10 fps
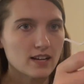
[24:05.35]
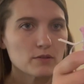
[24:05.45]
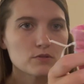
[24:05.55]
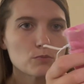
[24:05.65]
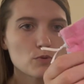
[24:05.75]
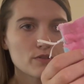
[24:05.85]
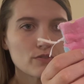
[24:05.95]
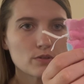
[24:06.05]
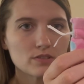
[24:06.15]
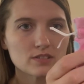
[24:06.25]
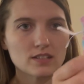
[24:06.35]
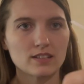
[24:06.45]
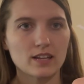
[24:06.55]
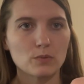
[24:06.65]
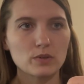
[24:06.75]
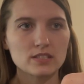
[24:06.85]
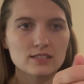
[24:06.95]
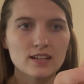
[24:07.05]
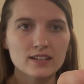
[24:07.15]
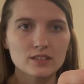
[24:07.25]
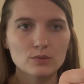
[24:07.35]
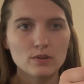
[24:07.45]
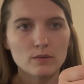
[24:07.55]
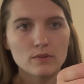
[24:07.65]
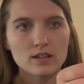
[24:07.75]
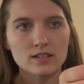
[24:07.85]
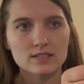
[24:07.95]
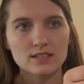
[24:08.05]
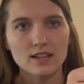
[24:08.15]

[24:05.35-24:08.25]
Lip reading: I was more focused on like, what design do I want?